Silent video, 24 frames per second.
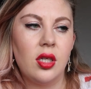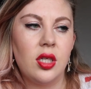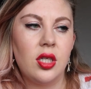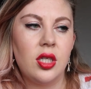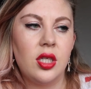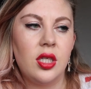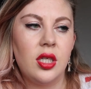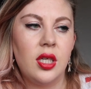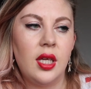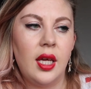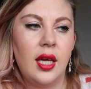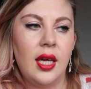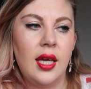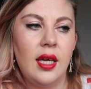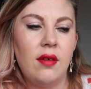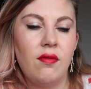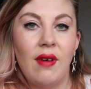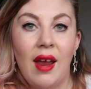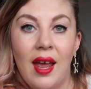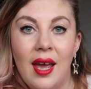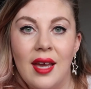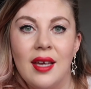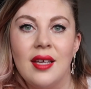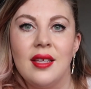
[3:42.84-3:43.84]
He
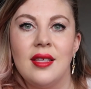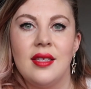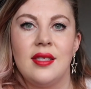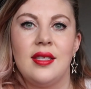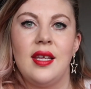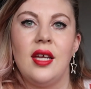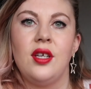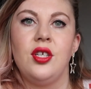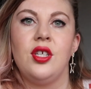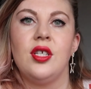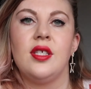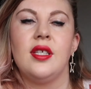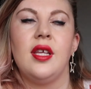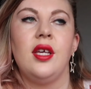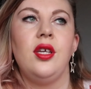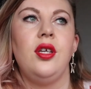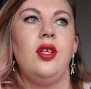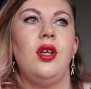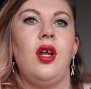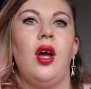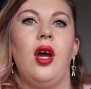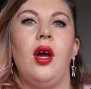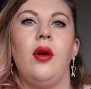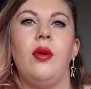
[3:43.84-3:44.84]
rang and said, just let
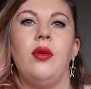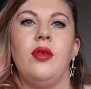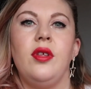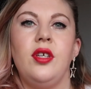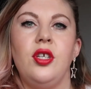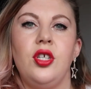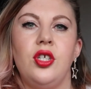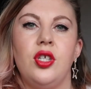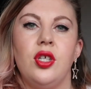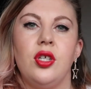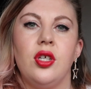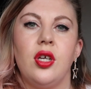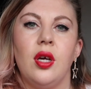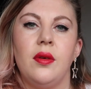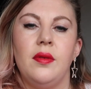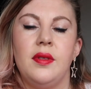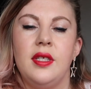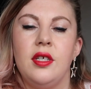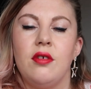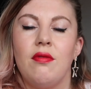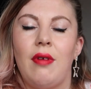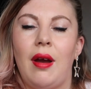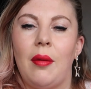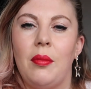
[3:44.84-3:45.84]
you know, you should go and
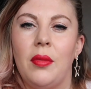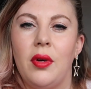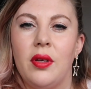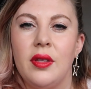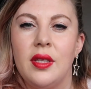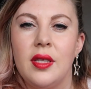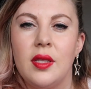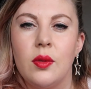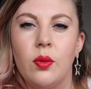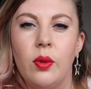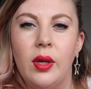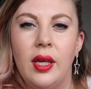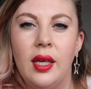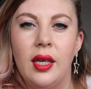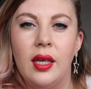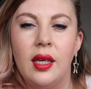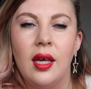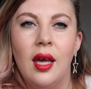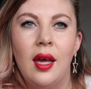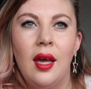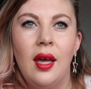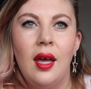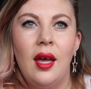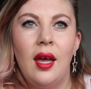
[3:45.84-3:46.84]
see grandma this
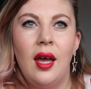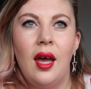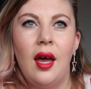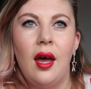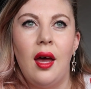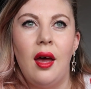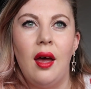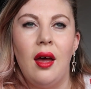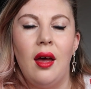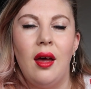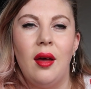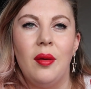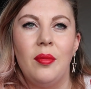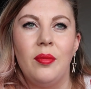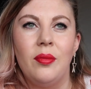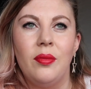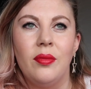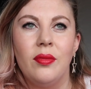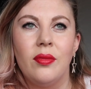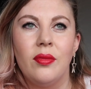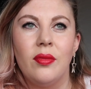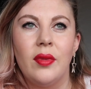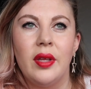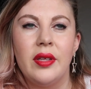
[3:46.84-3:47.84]
week.
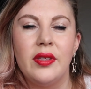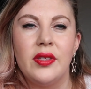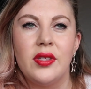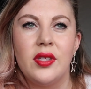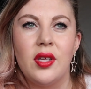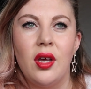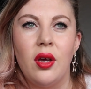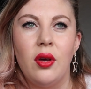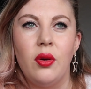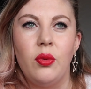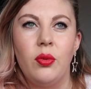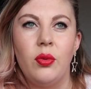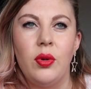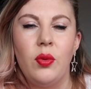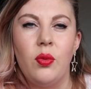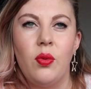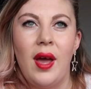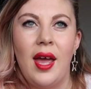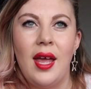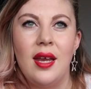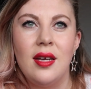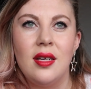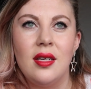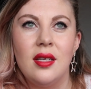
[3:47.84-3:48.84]
And so we
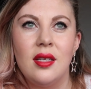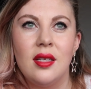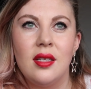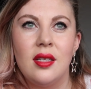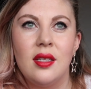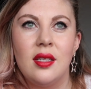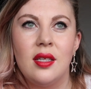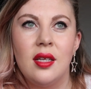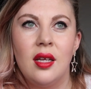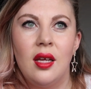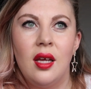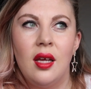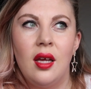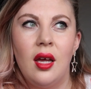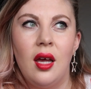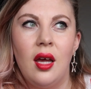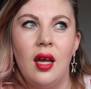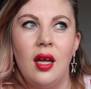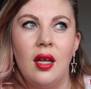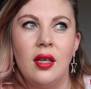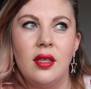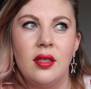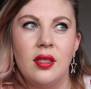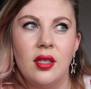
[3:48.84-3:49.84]
went,
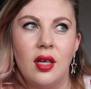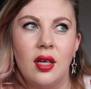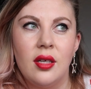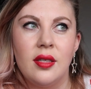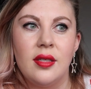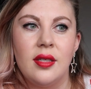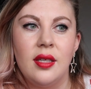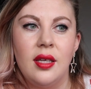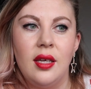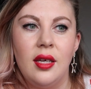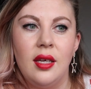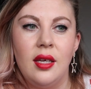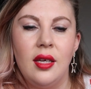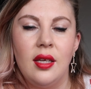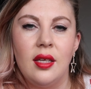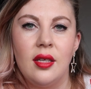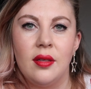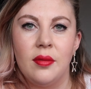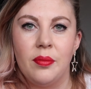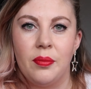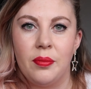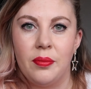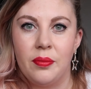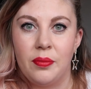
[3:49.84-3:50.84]

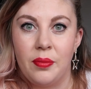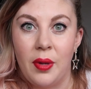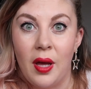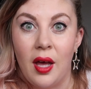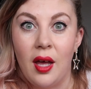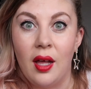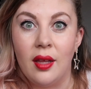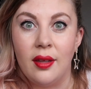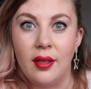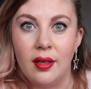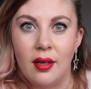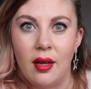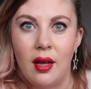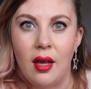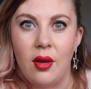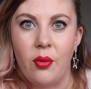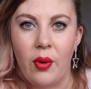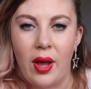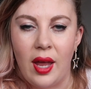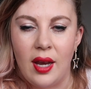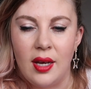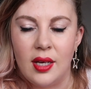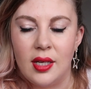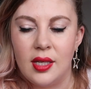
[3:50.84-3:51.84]
Darcy, Pearl and I
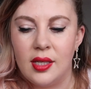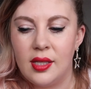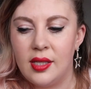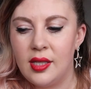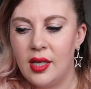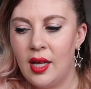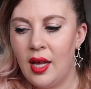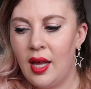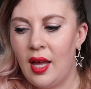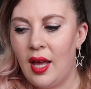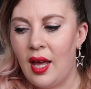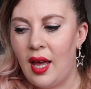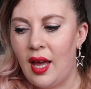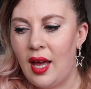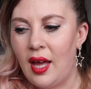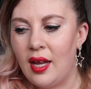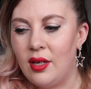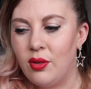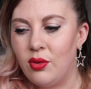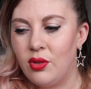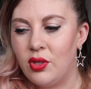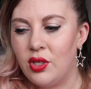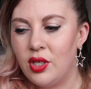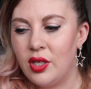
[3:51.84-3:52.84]
went,
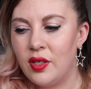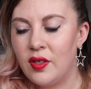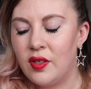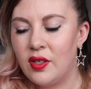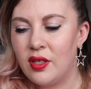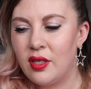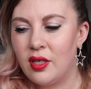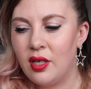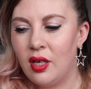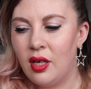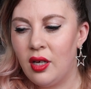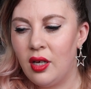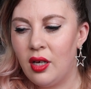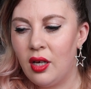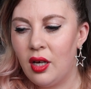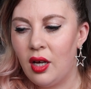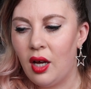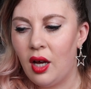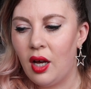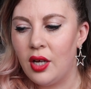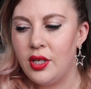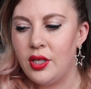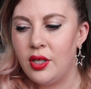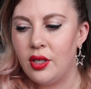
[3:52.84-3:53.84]
and it was just,
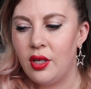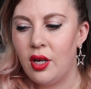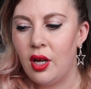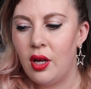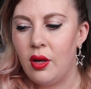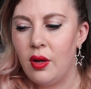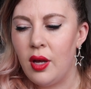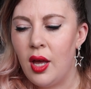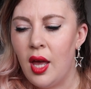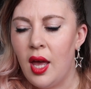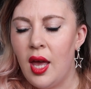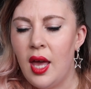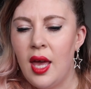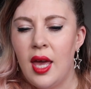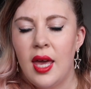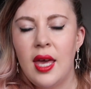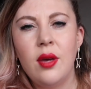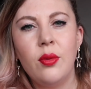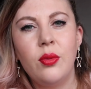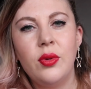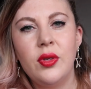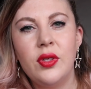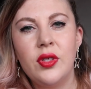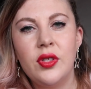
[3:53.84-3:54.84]
I don't know,
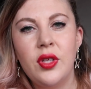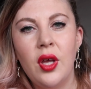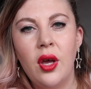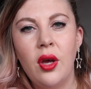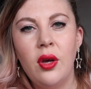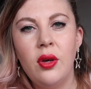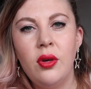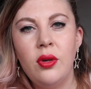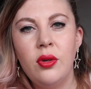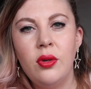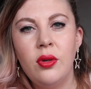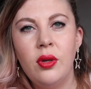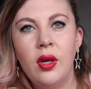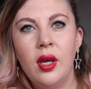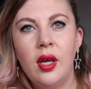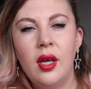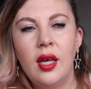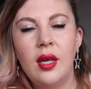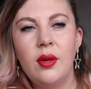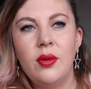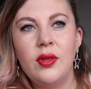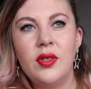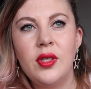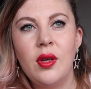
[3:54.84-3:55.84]
it was so
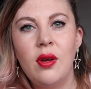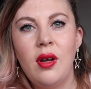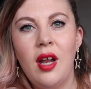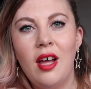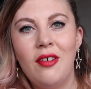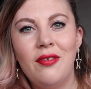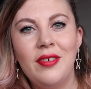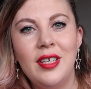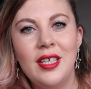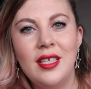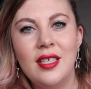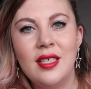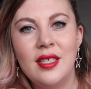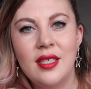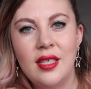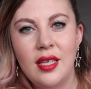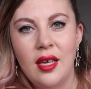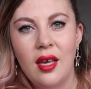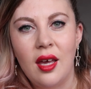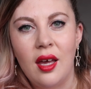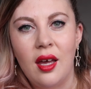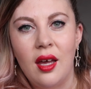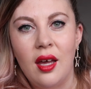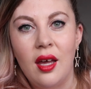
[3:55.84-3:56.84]
lovely to
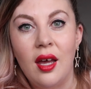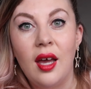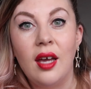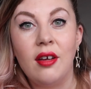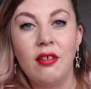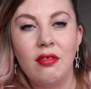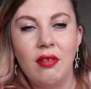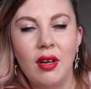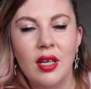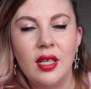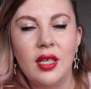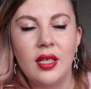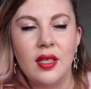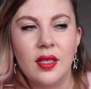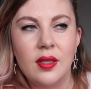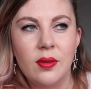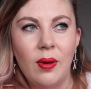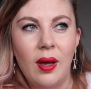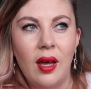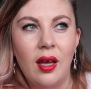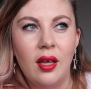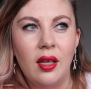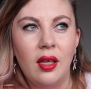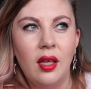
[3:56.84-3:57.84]
see her and granddad as
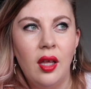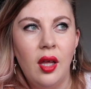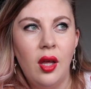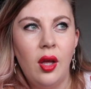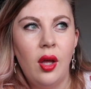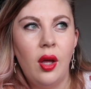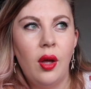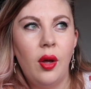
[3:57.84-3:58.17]
well,